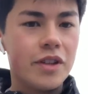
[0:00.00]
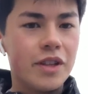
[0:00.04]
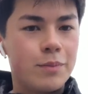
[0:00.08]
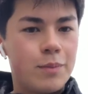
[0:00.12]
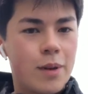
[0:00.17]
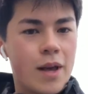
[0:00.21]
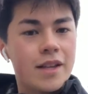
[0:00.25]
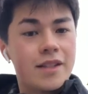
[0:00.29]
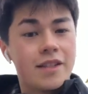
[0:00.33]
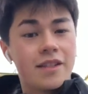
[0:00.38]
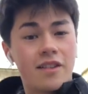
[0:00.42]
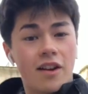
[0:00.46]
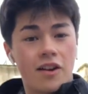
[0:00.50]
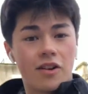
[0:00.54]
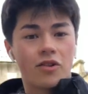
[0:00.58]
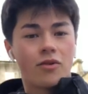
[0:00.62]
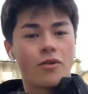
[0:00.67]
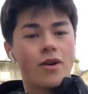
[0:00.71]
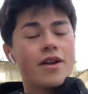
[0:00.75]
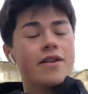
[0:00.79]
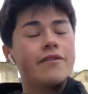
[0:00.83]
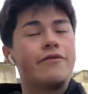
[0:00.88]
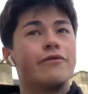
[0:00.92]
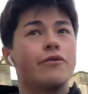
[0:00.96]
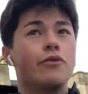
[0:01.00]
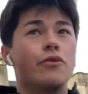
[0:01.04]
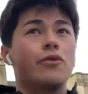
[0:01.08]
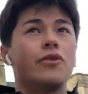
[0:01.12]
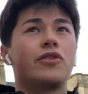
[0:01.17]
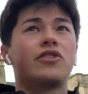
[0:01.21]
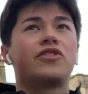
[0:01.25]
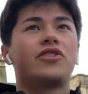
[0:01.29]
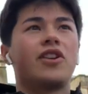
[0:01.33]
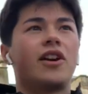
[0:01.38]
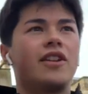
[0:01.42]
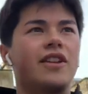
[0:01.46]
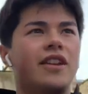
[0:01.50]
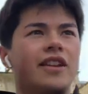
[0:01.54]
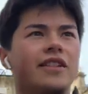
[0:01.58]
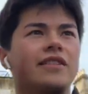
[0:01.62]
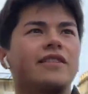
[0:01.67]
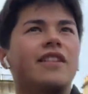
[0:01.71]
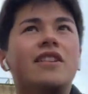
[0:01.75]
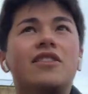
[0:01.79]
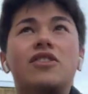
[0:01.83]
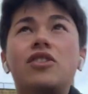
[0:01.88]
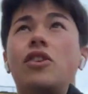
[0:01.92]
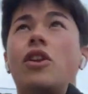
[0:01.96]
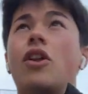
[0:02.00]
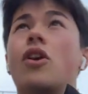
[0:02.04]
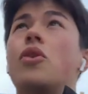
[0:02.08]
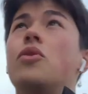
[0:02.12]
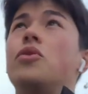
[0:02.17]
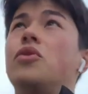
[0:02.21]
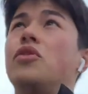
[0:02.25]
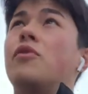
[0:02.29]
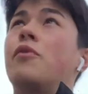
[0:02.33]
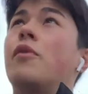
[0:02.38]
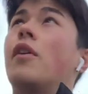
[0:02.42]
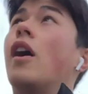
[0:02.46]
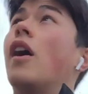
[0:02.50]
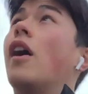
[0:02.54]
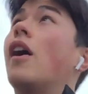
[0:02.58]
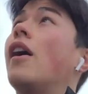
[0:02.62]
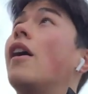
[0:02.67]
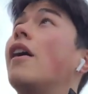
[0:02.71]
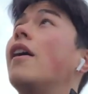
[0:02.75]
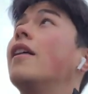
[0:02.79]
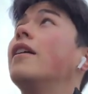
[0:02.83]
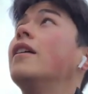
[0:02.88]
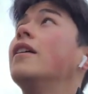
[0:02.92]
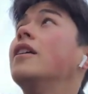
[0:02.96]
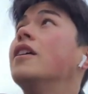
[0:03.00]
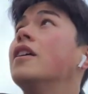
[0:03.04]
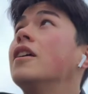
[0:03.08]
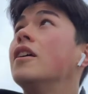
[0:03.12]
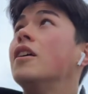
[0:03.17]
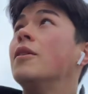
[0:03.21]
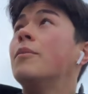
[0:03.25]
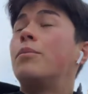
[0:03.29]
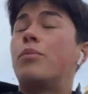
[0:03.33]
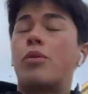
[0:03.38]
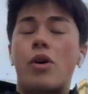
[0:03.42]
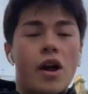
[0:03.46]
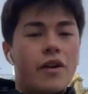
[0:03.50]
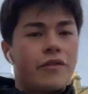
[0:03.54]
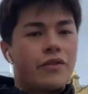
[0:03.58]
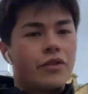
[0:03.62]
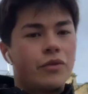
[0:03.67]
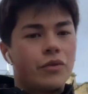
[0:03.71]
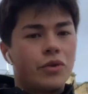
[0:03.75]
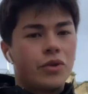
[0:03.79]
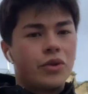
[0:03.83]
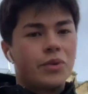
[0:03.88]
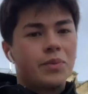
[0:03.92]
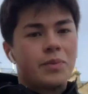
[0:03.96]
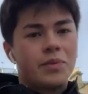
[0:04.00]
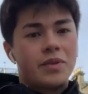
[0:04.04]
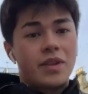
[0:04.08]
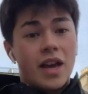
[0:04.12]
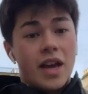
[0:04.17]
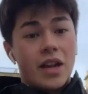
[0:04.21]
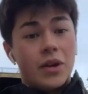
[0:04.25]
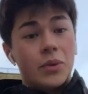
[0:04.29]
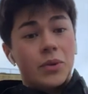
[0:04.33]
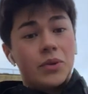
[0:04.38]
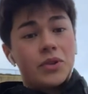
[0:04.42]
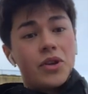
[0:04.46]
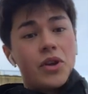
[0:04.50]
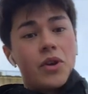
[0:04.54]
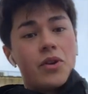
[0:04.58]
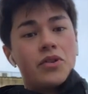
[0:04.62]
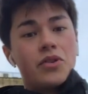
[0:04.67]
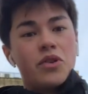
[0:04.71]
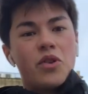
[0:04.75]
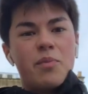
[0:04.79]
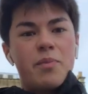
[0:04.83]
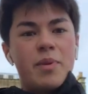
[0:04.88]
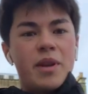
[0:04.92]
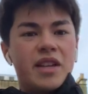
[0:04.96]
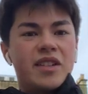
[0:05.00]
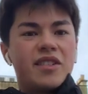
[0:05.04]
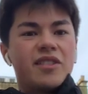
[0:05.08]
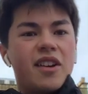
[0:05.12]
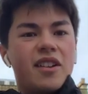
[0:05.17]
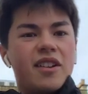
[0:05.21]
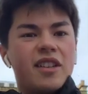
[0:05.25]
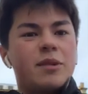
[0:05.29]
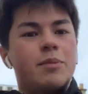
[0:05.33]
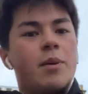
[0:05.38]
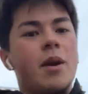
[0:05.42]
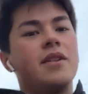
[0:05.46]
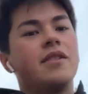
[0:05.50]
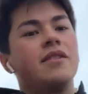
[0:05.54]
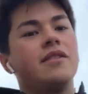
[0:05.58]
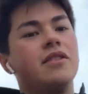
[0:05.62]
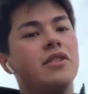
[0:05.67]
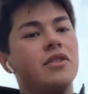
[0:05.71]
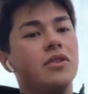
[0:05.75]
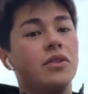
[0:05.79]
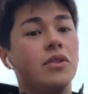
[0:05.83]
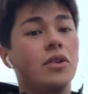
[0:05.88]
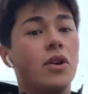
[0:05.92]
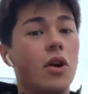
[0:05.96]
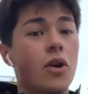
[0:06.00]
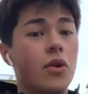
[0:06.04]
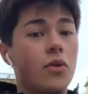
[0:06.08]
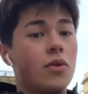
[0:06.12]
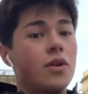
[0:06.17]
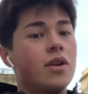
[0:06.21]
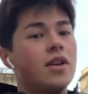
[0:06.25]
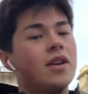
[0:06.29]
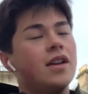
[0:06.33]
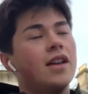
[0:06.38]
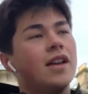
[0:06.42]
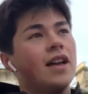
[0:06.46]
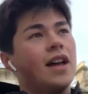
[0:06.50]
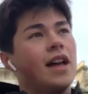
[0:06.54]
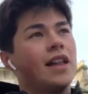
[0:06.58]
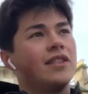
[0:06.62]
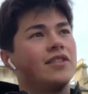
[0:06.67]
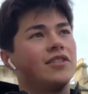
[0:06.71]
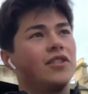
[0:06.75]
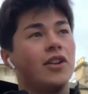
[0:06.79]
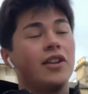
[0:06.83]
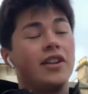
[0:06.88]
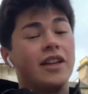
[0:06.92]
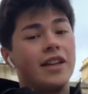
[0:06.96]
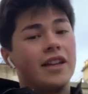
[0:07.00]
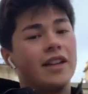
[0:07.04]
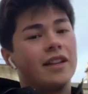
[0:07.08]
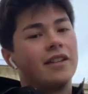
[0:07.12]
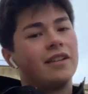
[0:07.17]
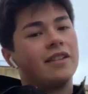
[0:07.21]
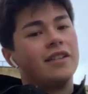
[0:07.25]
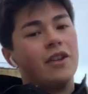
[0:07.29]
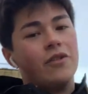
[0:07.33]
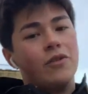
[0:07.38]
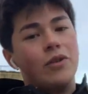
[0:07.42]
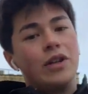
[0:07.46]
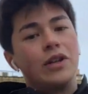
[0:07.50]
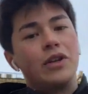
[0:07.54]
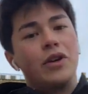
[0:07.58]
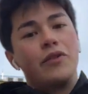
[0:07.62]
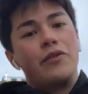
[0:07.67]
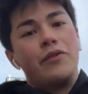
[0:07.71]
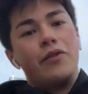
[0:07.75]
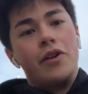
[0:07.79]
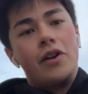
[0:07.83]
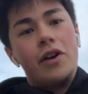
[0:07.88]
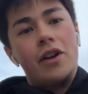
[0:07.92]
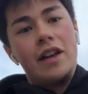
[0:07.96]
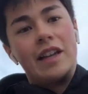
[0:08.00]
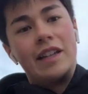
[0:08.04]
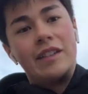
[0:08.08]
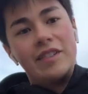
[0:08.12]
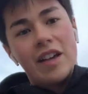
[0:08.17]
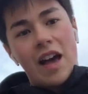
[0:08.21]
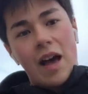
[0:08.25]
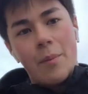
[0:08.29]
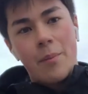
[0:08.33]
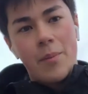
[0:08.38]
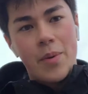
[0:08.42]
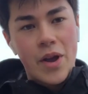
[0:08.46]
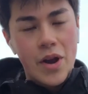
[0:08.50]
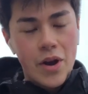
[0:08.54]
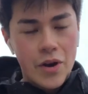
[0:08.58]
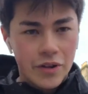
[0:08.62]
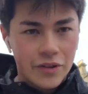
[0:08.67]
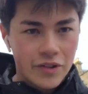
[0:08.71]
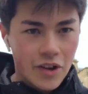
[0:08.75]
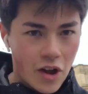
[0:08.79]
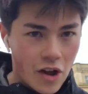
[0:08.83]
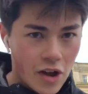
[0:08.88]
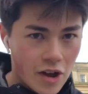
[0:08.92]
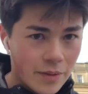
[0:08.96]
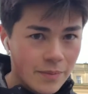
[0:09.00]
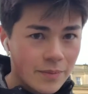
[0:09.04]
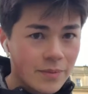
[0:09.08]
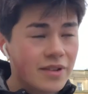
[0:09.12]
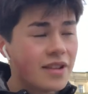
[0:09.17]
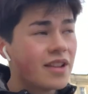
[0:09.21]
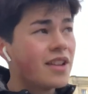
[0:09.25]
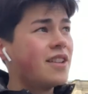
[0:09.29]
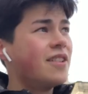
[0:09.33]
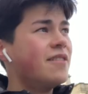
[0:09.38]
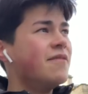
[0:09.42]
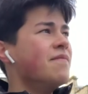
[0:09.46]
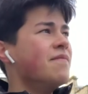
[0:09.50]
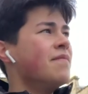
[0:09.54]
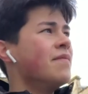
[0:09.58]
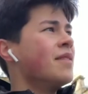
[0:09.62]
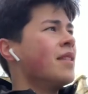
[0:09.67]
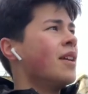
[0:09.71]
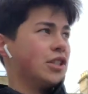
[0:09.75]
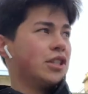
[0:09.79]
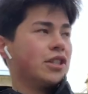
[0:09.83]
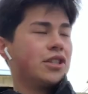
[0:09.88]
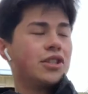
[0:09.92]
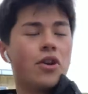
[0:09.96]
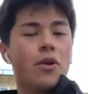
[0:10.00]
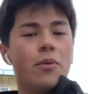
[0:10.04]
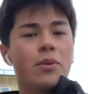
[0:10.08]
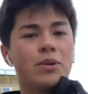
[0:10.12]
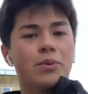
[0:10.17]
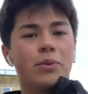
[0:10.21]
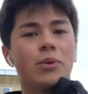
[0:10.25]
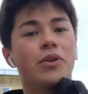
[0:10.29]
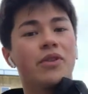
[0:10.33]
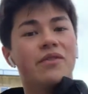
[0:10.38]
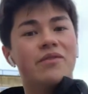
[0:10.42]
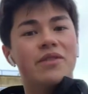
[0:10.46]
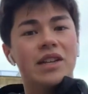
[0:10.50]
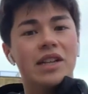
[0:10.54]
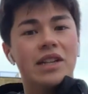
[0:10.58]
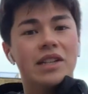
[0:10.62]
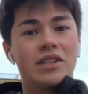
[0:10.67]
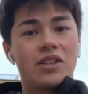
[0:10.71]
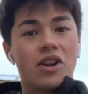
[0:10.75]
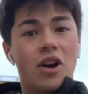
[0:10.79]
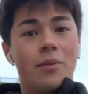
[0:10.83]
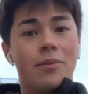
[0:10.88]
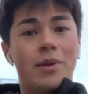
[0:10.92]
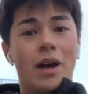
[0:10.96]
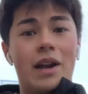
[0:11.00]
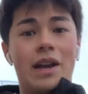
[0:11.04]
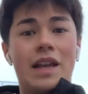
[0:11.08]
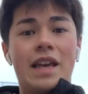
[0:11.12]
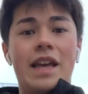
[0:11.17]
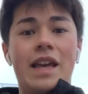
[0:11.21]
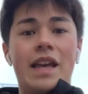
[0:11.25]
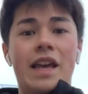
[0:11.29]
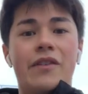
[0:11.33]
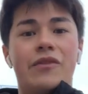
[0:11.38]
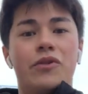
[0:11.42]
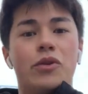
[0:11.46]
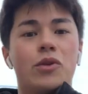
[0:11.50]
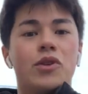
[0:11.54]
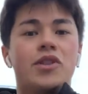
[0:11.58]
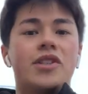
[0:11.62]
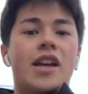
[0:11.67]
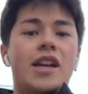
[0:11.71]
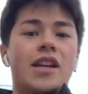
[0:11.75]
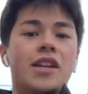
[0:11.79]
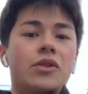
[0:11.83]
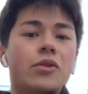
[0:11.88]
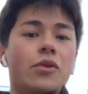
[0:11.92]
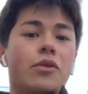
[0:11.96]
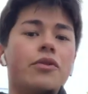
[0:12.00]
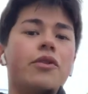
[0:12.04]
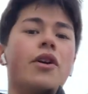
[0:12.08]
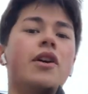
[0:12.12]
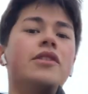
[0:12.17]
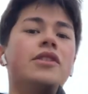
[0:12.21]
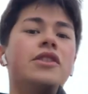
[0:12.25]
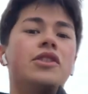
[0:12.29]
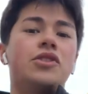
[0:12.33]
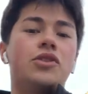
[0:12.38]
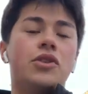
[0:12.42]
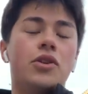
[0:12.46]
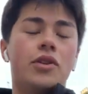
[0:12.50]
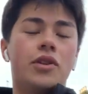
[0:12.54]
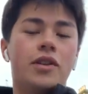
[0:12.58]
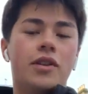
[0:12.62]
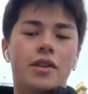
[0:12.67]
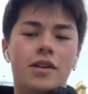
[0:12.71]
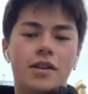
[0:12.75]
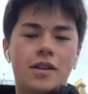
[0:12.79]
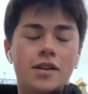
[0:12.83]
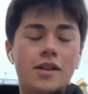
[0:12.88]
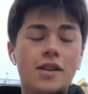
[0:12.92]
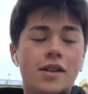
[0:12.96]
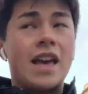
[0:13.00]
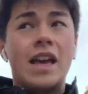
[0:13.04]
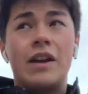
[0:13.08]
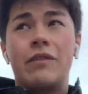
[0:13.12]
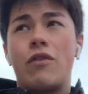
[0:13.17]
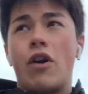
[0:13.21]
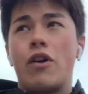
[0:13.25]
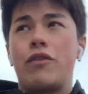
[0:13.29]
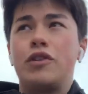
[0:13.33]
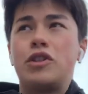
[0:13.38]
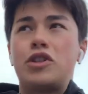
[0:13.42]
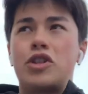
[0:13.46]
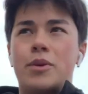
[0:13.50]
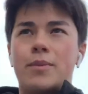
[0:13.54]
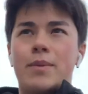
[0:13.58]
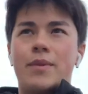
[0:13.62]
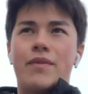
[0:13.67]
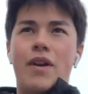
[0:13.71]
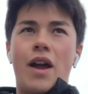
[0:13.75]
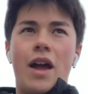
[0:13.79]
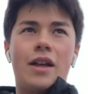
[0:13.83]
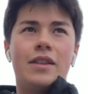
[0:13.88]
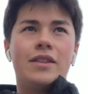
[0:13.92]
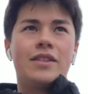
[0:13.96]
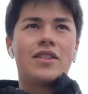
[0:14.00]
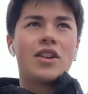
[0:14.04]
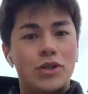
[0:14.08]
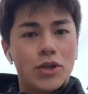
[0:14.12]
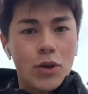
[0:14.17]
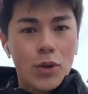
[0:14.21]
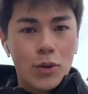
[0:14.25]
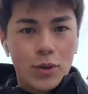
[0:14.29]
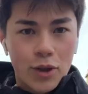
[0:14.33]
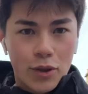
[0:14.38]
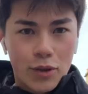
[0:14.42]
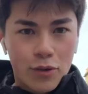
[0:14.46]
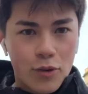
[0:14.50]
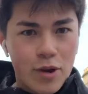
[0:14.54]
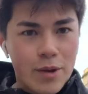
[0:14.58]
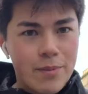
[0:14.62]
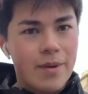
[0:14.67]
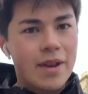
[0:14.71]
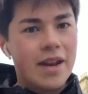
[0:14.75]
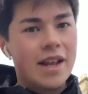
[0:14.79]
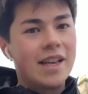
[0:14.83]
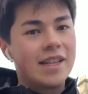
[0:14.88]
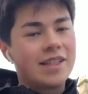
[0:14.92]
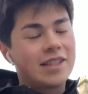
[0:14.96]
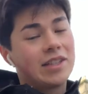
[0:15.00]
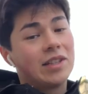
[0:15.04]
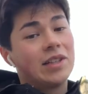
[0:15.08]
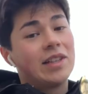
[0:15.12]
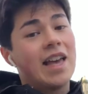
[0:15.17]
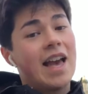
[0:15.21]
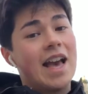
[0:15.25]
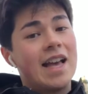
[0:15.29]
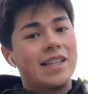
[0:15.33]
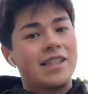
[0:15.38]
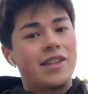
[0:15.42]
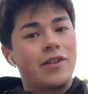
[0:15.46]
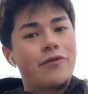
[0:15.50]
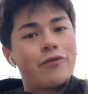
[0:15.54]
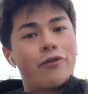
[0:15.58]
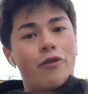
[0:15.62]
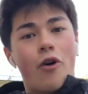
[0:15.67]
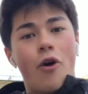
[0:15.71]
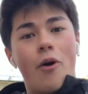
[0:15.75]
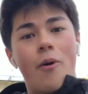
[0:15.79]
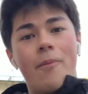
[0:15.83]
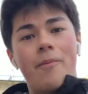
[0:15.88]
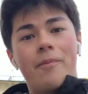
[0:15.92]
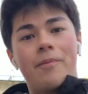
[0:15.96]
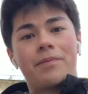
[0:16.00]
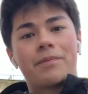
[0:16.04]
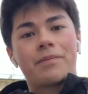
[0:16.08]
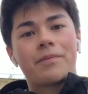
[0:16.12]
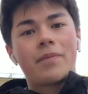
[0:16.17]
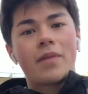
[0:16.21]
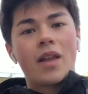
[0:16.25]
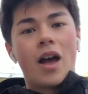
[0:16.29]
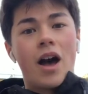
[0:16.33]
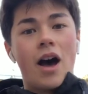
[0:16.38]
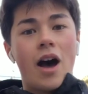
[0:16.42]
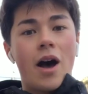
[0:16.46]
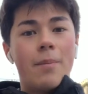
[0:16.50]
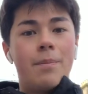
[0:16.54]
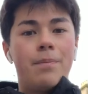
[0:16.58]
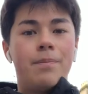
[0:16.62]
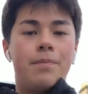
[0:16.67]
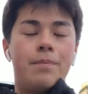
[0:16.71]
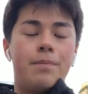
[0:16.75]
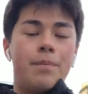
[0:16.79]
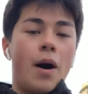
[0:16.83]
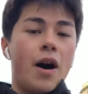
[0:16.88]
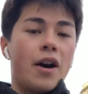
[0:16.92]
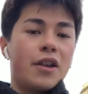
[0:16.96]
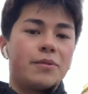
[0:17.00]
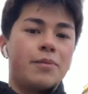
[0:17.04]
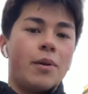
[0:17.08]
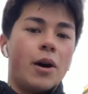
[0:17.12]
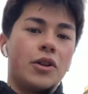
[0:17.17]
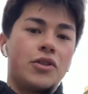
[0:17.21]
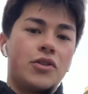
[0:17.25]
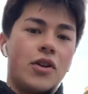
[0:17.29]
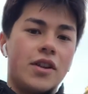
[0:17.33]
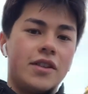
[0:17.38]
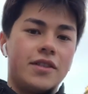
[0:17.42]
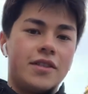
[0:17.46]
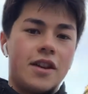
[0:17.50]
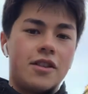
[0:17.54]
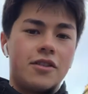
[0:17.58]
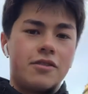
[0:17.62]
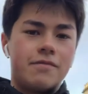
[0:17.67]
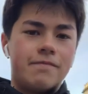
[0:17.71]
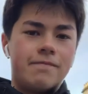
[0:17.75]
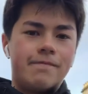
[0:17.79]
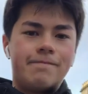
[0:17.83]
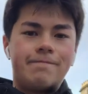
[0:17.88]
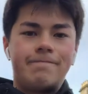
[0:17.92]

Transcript: these places are great for studying. There's loads of uh, private rooms and also sort of big study spaces that you can go and studying. They're really good for exam period times. It's just so much more convenient to come down here if you're a second or third year student. It roughly took me around two to three minutes to get from uh, Bath Spa train station.